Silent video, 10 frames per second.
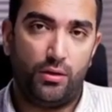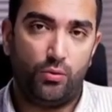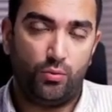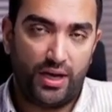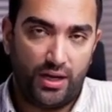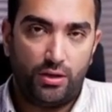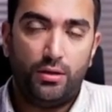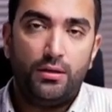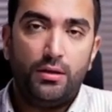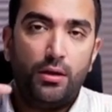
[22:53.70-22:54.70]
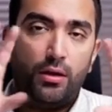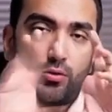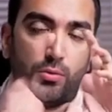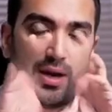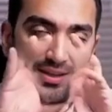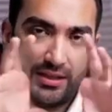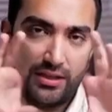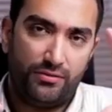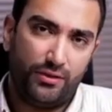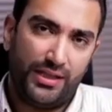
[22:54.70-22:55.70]
Well, running
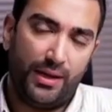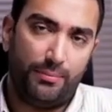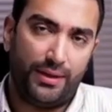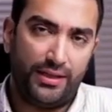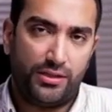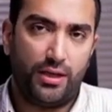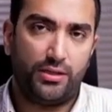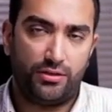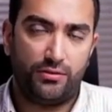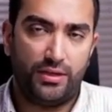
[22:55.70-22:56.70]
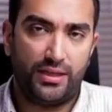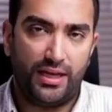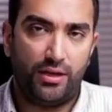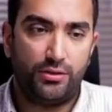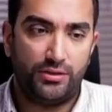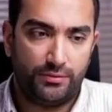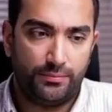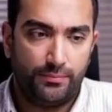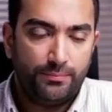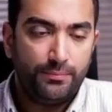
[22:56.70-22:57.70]
different campaigns on different accounts
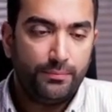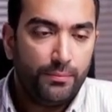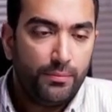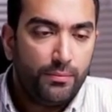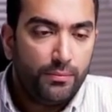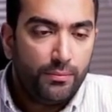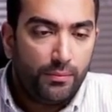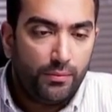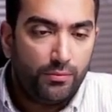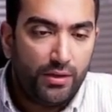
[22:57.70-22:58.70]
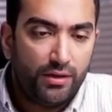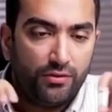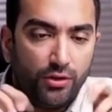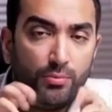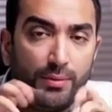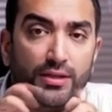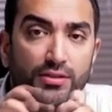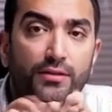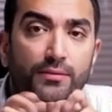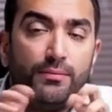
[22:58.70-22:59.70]
for different domains.